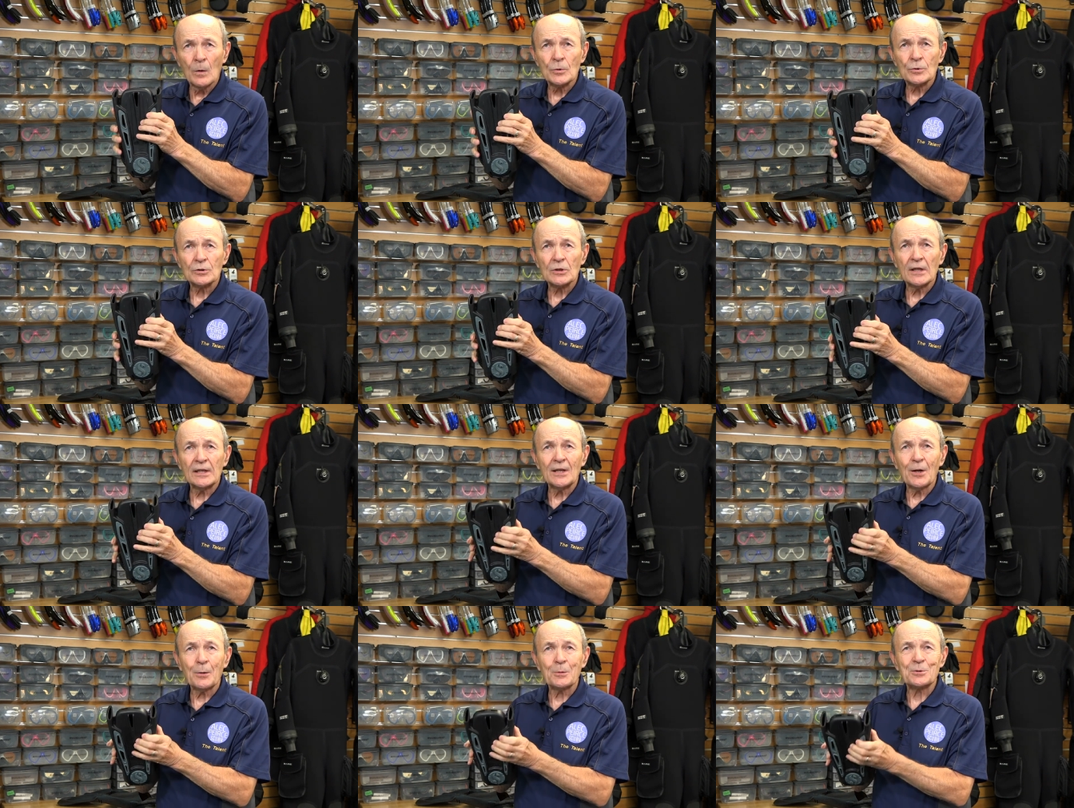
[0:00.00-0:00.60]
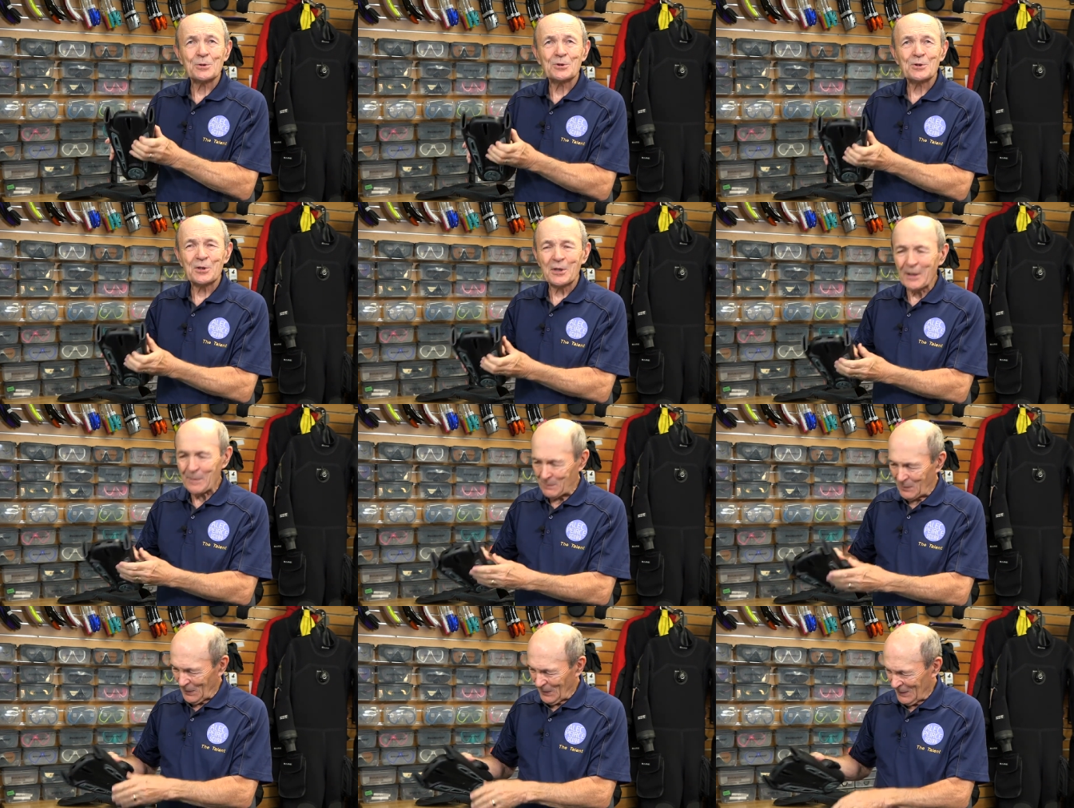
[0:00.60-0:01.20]
So they don't
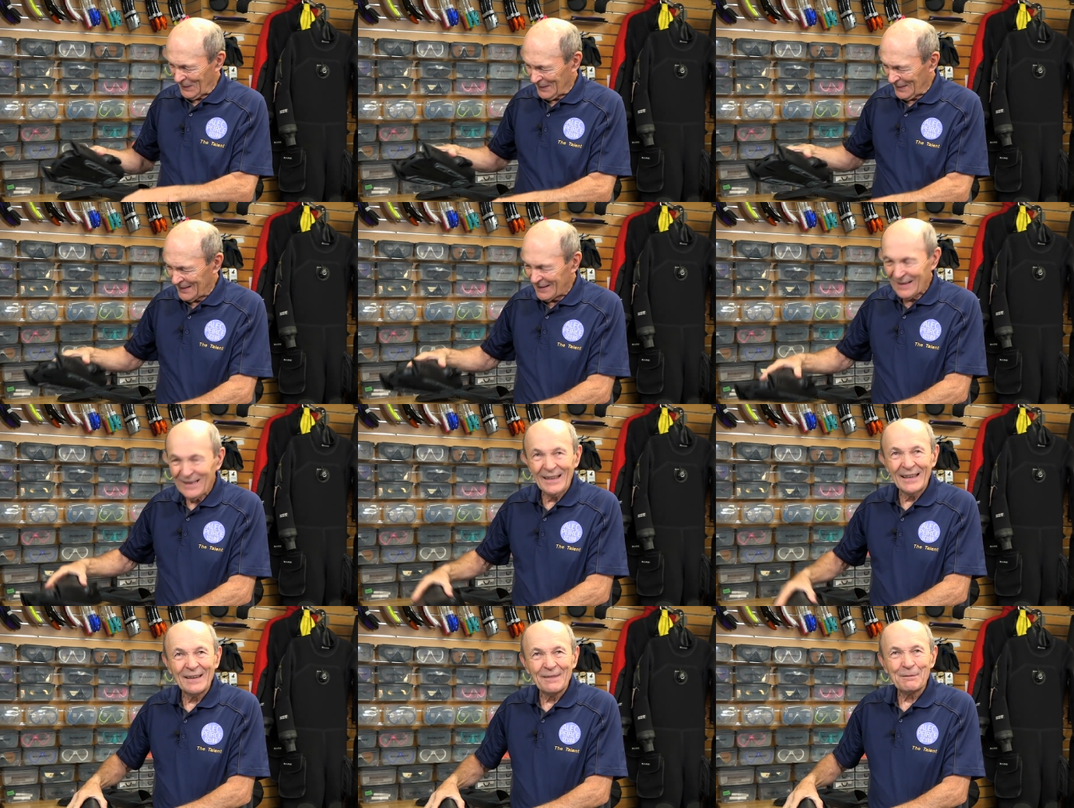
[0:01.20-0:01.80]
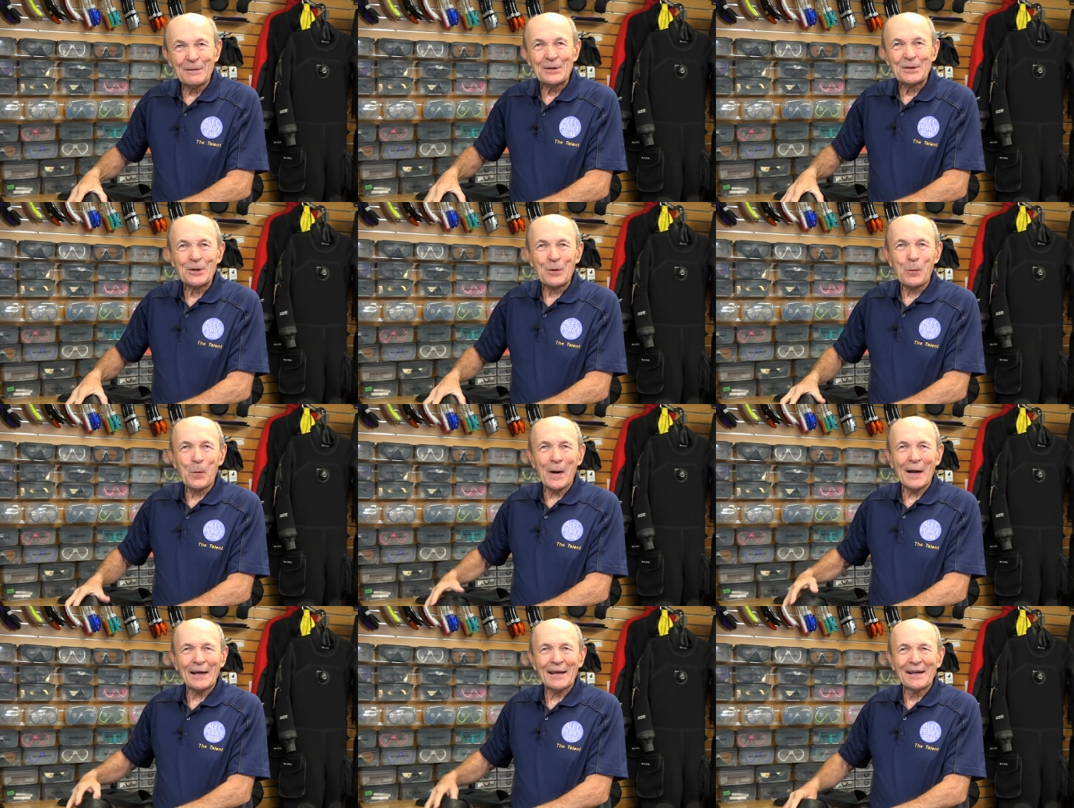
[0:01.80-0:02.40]
slip when you're
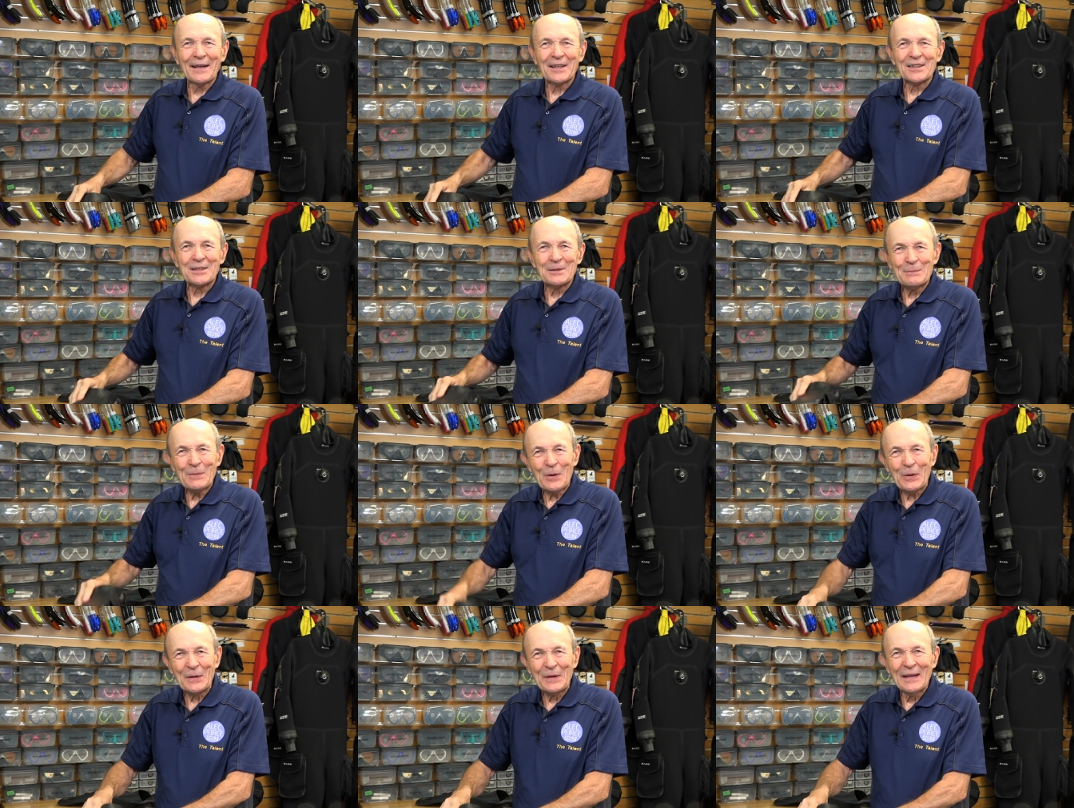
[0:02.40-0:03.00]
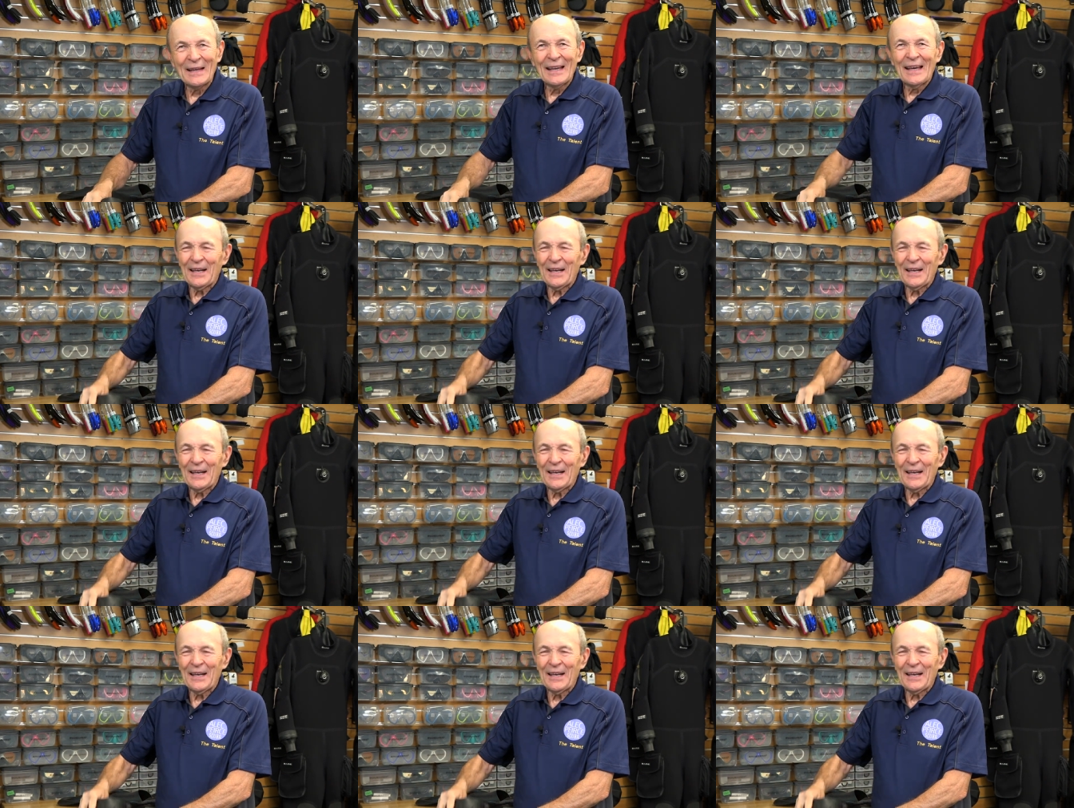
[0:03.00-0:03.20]
walking on the boat.